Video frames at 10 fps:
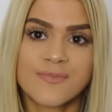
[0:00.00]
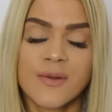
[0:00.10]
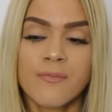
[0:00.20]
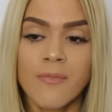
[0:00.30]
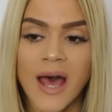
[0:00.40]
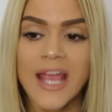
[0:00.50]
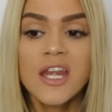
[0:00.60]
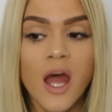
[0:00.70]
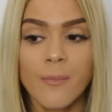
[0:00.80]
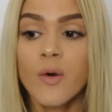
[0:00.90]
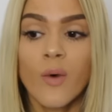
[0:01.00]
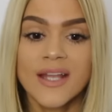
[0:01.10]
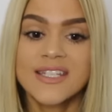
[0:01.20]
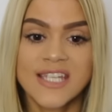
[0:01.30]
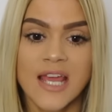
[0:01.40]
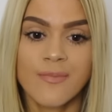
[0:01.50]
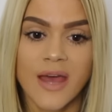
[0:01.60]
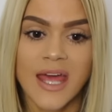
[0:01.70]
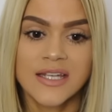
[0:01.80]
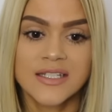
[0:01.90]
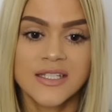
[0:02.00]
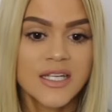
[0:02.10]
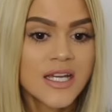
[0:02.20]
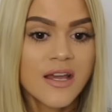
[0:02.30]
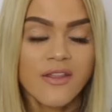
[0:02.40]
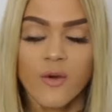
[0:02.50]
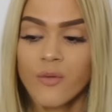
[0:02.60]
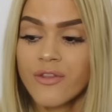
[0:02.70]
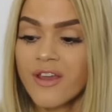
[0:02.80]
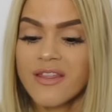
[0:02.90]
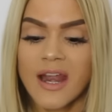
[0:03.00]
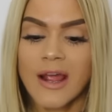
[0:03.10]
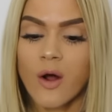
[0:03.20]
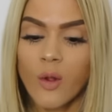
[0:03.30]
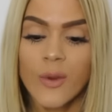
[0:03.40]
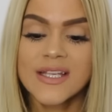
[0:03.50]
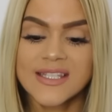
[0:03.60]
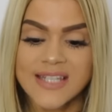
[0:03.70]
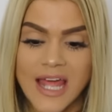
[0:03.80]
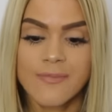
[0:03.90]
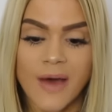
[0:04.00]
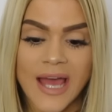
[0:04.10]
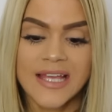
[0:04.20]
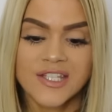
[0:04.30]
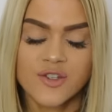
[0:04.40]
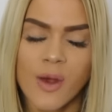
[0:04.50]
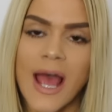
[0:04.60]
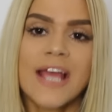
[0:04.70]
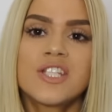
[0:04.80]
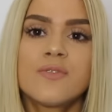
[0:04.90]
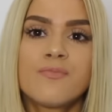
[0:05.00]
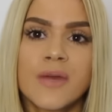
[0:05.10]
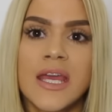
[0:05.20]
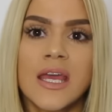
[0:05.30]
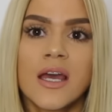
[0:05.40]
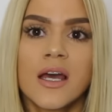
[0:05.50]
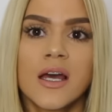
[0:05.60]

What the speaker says: But my number one tip and the thing that I always stand by is try to be